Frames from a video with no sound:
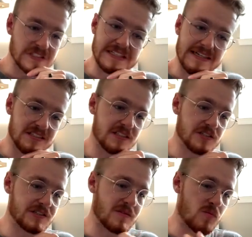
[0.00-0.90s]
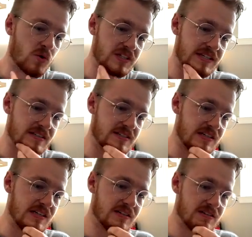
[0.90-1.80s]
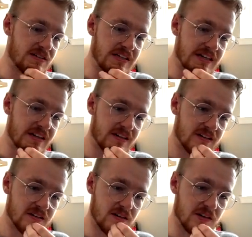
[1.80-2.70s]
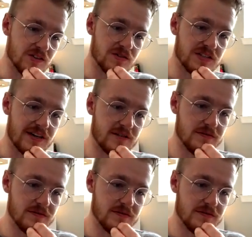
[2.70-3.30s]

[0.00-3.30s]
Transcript: I still say more intensity needed on those tire